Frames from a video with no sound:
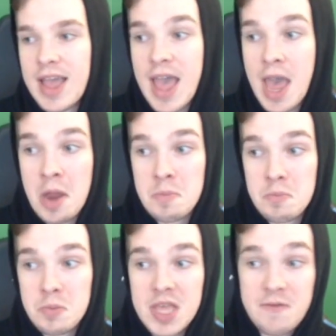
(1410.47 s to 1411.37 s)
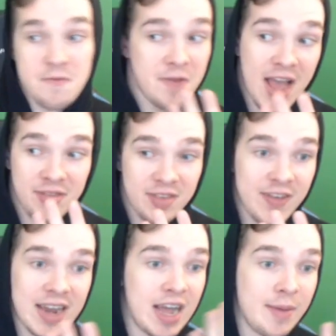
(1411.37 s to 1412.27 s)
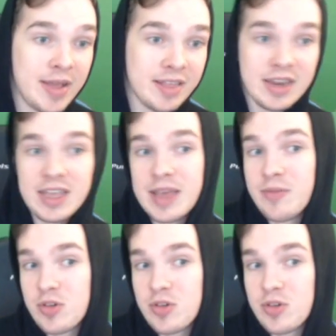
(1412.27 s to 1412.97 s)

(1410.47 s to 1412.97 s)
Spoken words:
and get 5 Savannah Highmanes in a game,